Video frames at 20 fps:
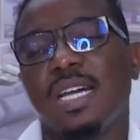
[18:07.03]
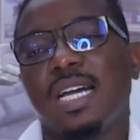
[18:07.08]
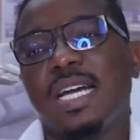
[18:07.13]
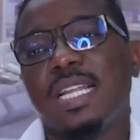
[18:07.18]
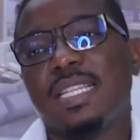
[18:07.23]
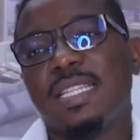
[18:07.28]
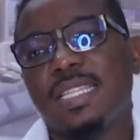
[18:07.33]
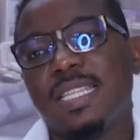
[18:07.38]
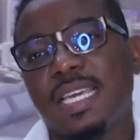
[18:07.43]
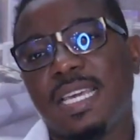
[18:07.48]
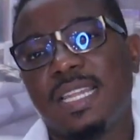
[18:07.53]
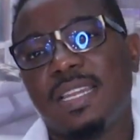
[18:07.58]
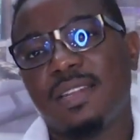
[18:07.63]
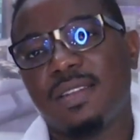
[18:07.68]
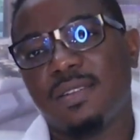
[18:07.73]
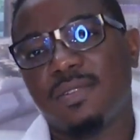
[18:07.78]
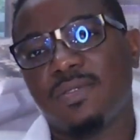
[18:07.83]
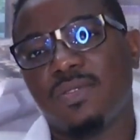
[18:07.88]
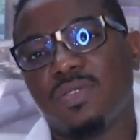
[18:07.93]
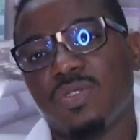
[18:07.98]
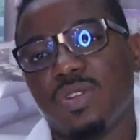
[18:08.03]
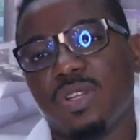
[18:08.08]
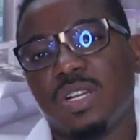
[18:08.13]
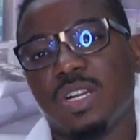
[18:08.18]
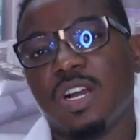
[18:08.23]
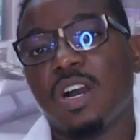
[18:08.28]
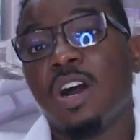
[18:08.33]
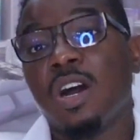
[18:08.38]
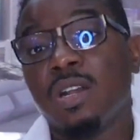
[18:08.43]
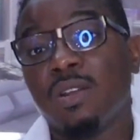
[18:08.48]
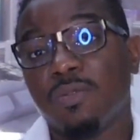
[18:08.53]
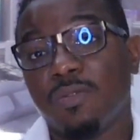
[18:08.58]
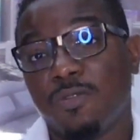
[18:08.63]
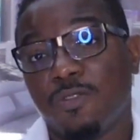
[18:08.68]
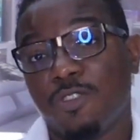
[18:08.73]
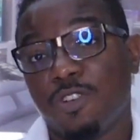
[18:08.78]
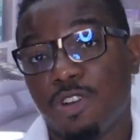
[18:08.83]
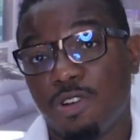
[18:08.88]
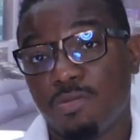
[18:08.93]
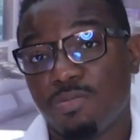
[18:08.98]
and then
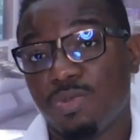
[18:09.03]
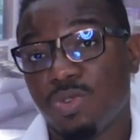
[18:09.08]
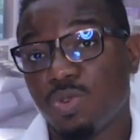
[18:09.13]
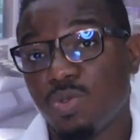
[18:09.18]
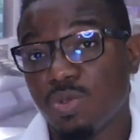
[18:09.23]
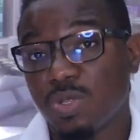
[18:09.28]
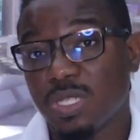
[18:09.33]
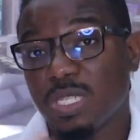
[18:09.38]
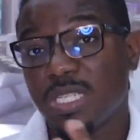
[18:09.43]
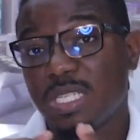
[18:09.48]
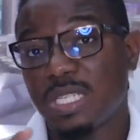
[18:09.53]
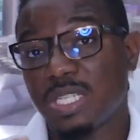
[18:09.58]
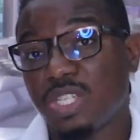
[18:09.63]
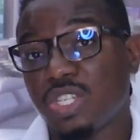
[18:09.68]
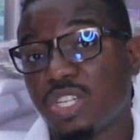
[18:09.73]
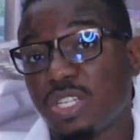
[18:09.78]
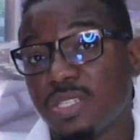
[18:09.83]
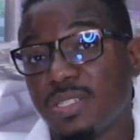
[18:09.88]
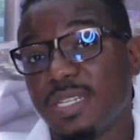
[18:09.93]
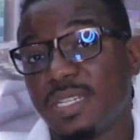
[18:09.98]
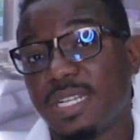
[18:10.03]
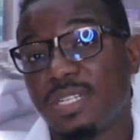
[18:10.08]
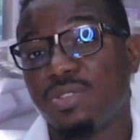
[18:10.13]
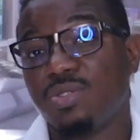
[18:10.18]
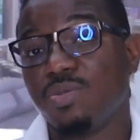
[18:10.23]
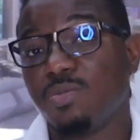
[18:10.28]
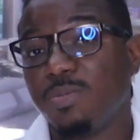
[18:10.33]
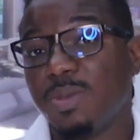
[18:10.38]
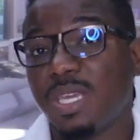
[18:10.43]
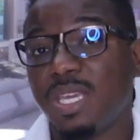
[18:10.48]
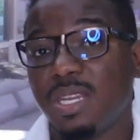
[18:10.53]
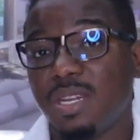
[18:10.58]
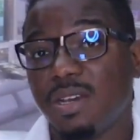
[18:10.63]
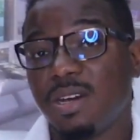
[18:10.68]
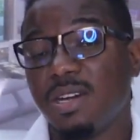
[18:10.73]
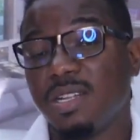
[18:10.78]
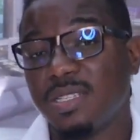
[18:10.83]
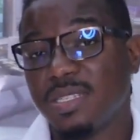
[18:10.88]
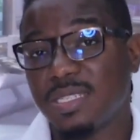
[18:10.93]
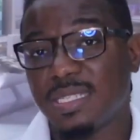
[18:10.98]
confirm those decisions that you made
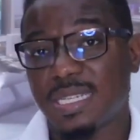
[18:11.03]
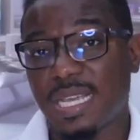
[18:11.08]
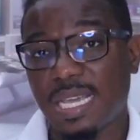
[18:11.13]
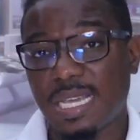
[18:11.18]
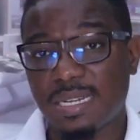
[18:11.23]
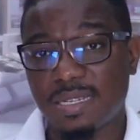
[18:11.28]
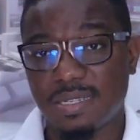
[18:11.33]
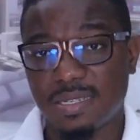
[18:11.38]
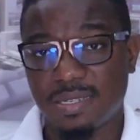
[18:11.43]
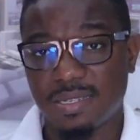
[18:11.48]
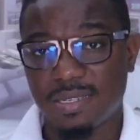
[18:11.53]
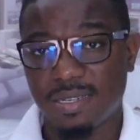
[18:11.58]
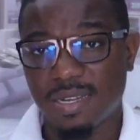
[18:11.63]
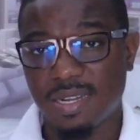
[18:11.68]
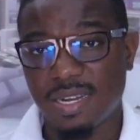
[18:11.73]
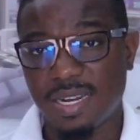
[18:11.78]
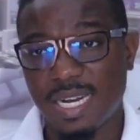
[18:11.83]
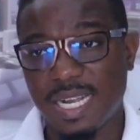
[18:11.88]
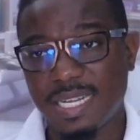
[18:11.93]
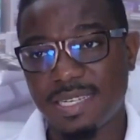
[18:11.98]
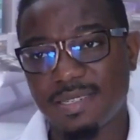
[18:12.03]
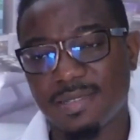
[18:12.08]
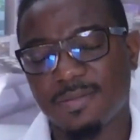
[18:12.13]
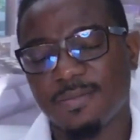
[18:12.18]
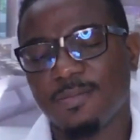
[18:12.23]
on site. All right?